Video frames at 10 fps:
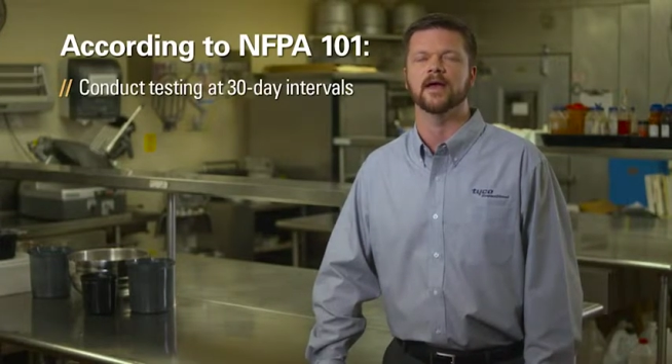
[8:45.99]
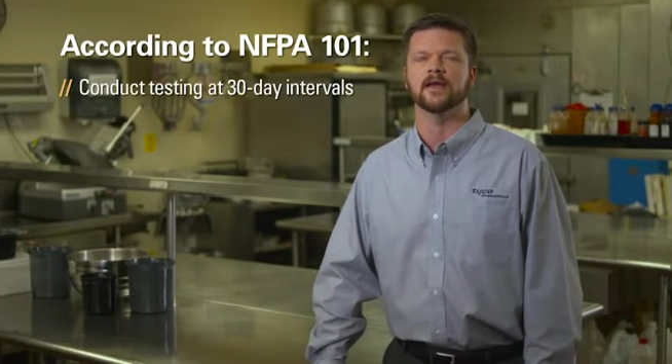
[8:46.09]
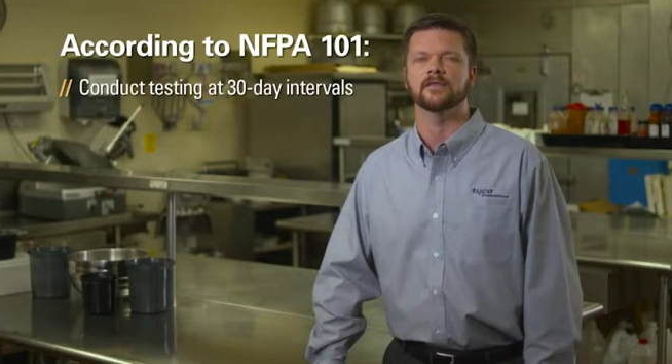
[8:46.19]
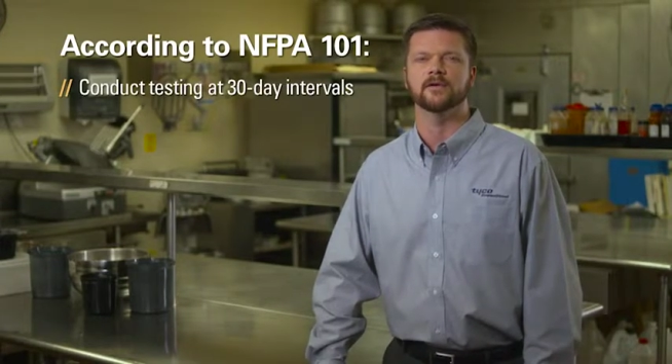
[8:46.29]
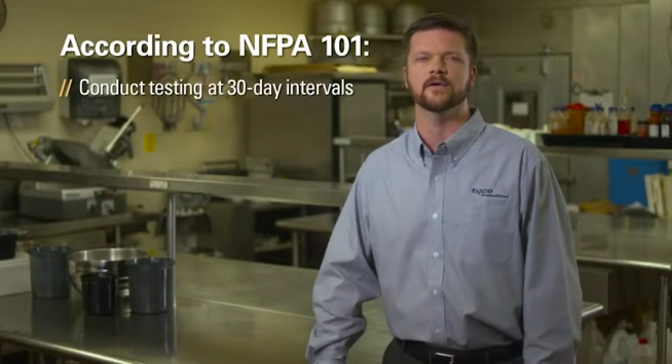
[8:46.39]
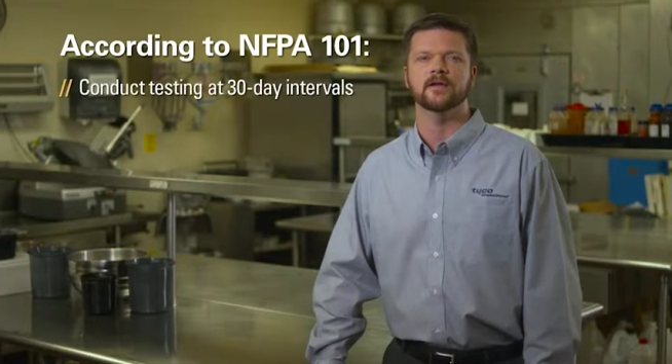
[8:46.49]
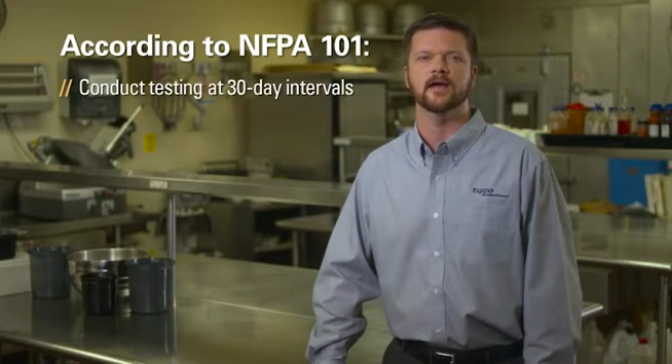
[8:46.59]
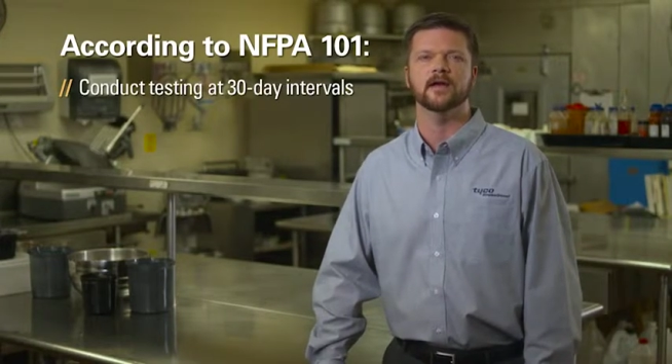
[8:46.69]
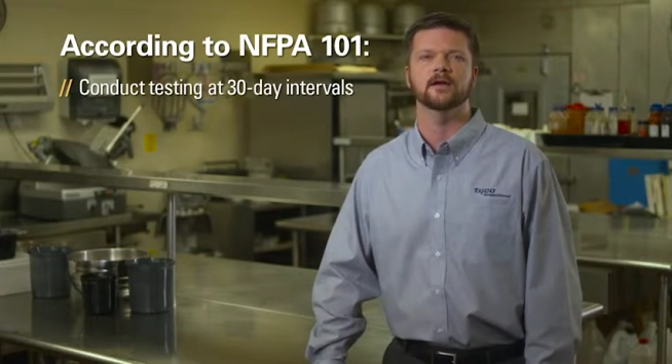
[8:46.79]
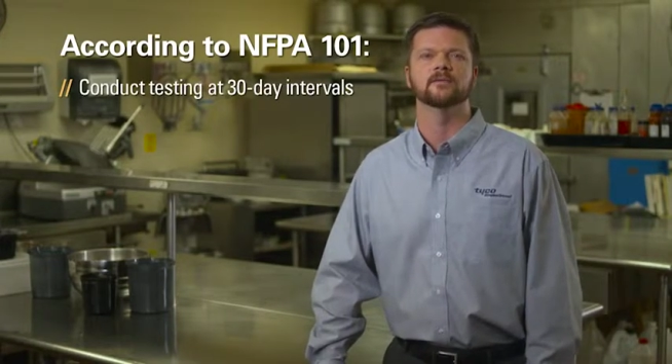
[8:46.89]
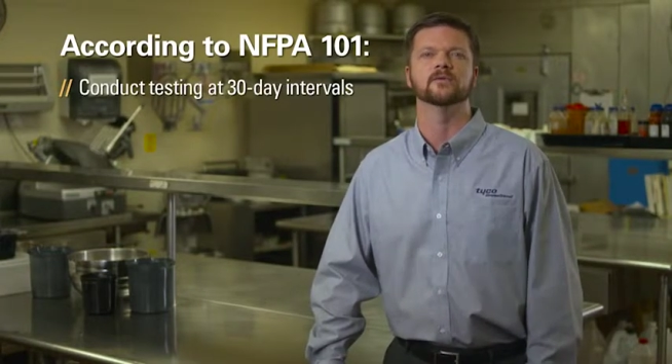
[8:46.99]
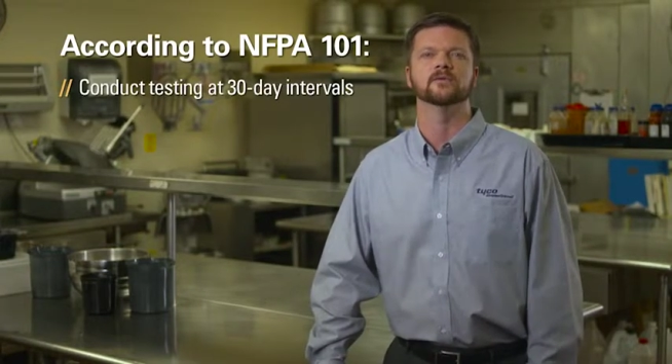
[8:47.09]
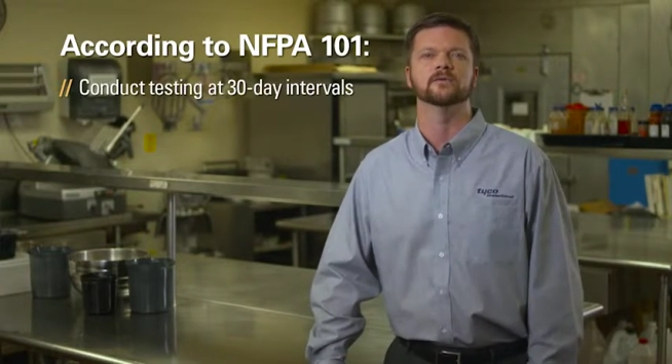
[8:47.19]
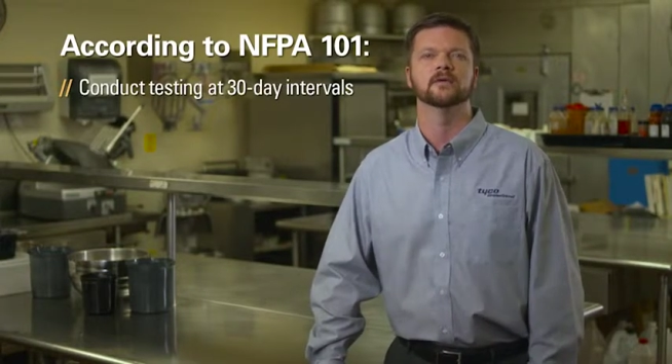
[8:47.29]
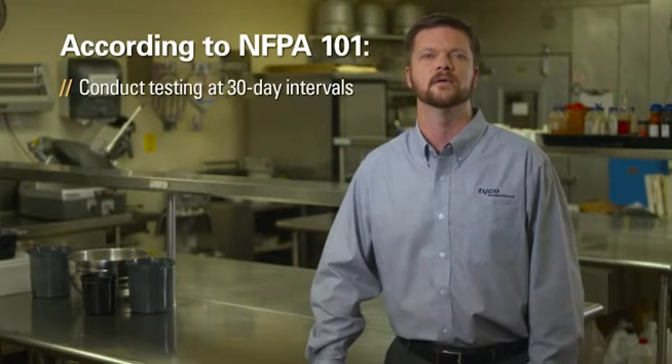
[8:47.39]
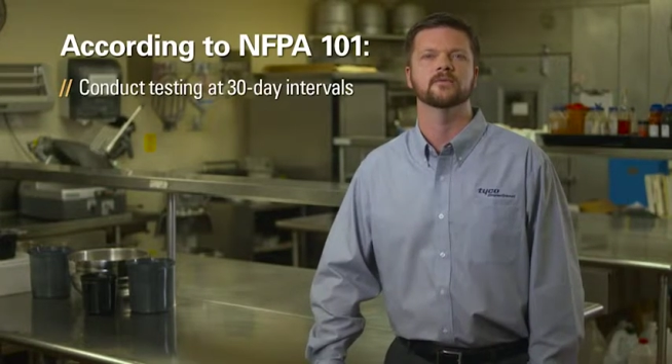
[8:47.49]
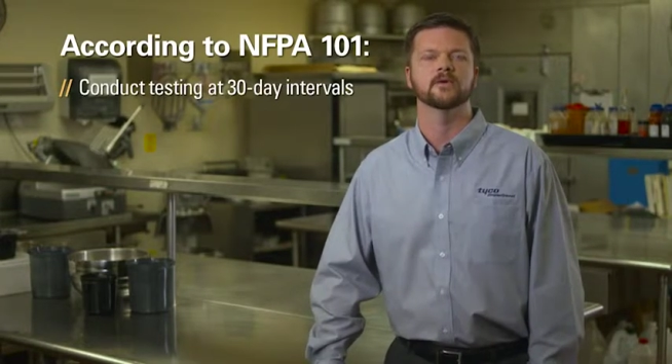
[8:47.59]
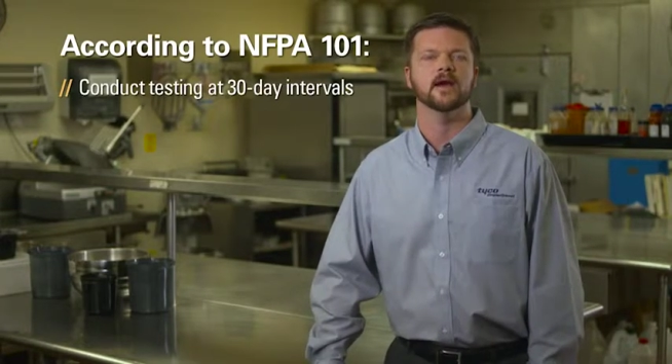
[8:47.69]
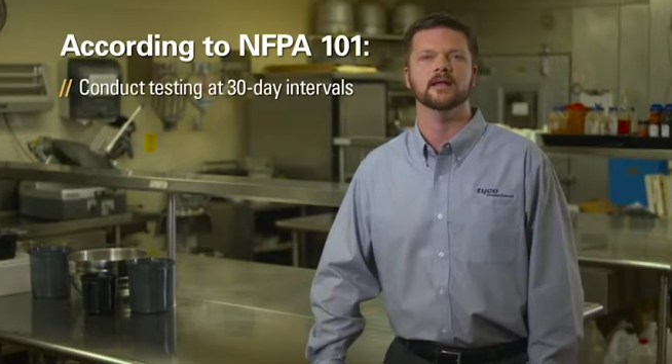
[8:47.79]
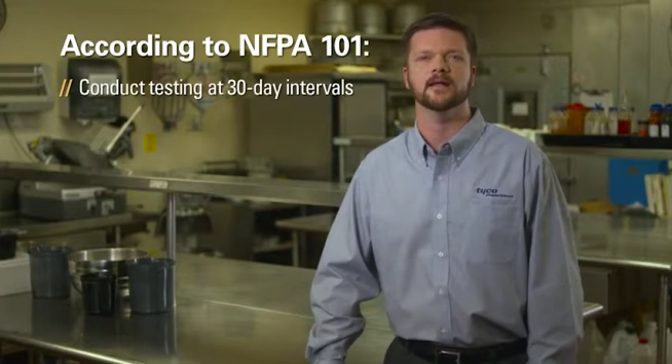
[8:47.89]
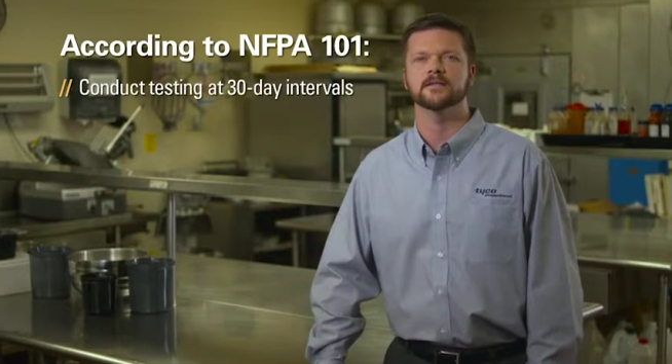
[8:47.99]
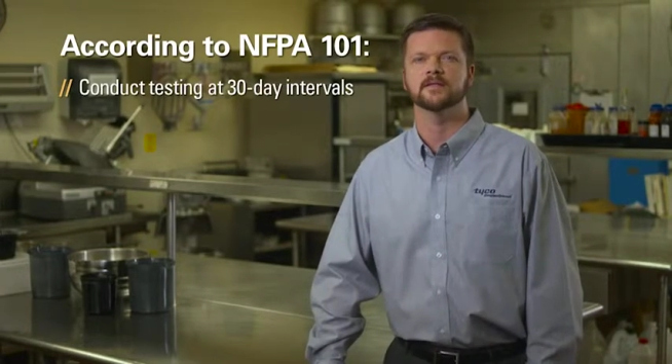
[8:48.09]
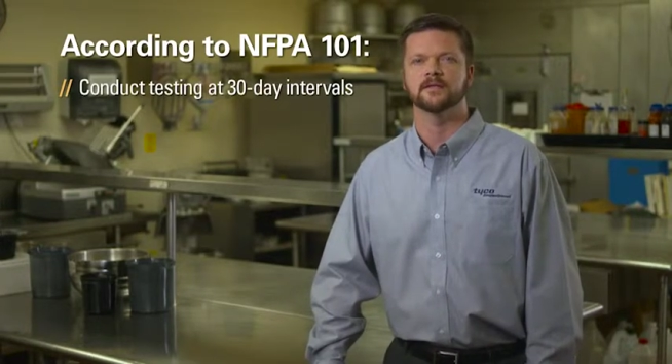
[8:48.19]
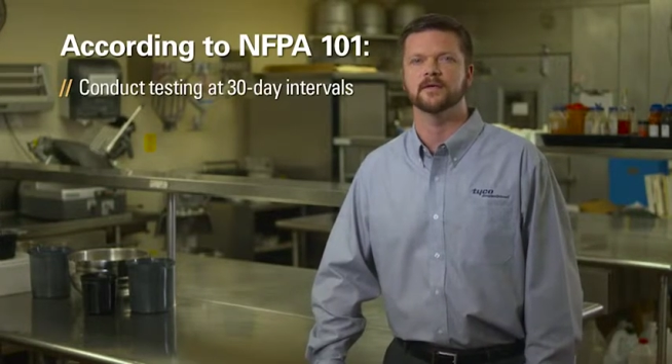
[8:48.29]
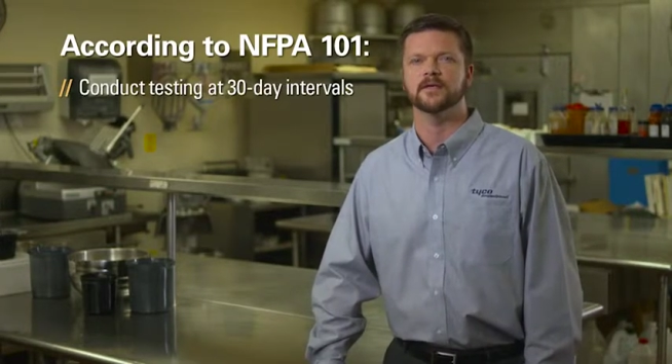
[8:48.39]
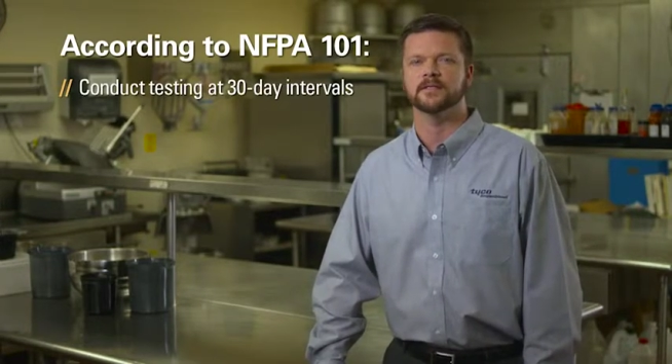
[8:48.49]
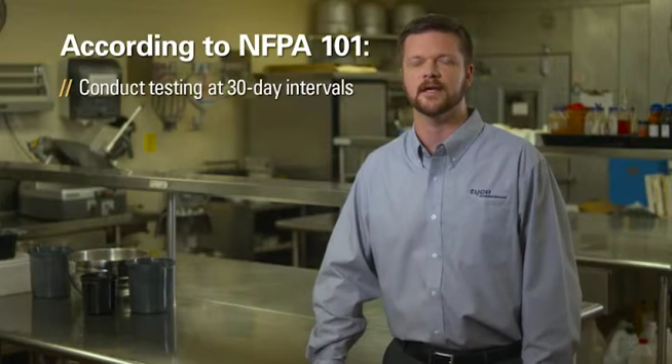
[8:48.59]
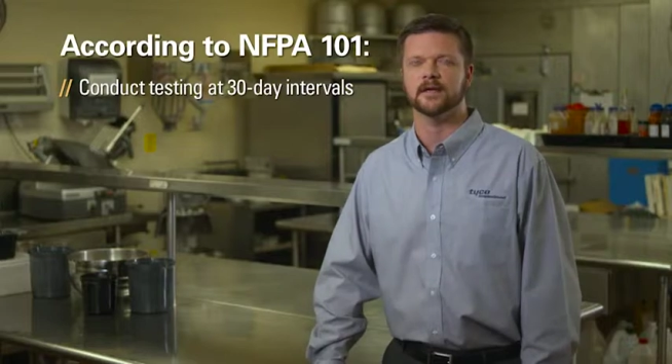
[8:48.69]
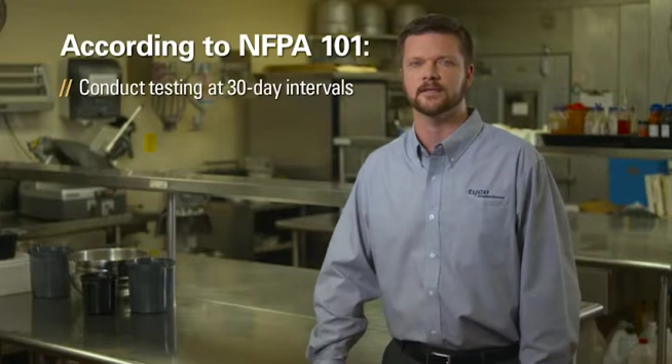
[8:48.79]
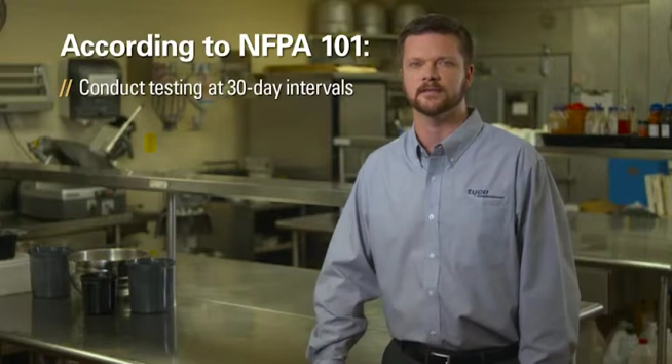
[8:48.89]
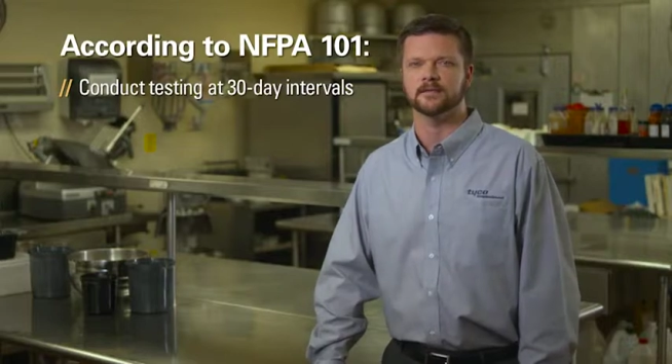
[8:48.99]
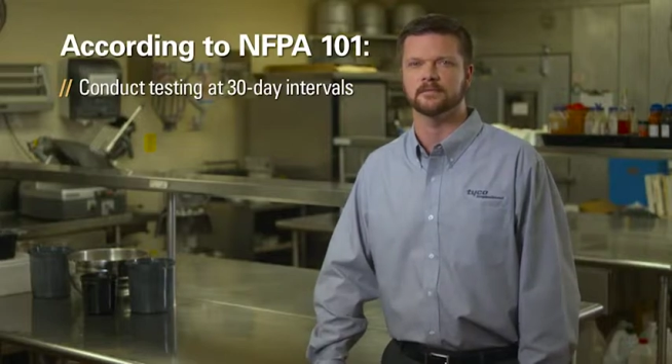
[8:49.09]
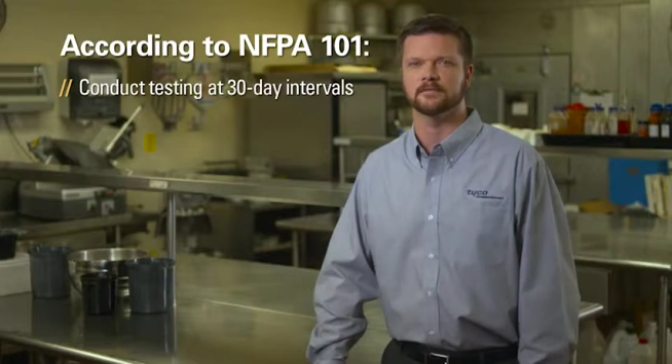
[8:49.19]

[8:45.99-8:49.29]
at 30-day intervals for not less than 30 seconds.